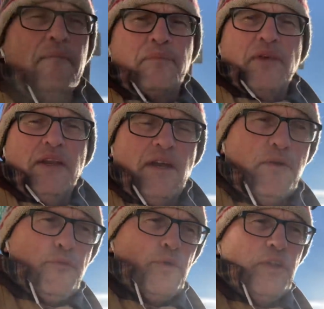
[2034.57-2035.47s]
then I
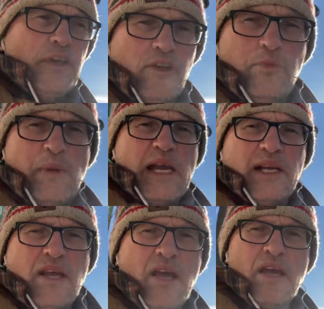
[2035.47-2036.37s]
fully
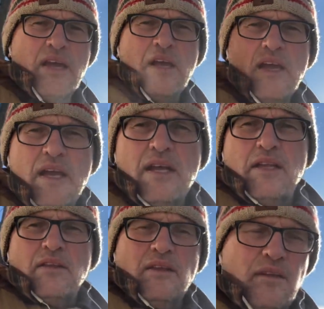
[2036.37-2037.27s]
expect
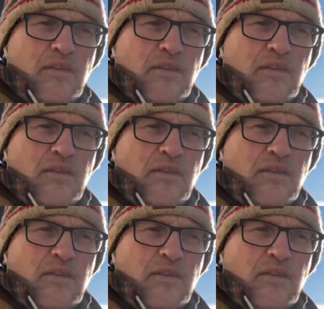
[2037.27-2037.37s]
that these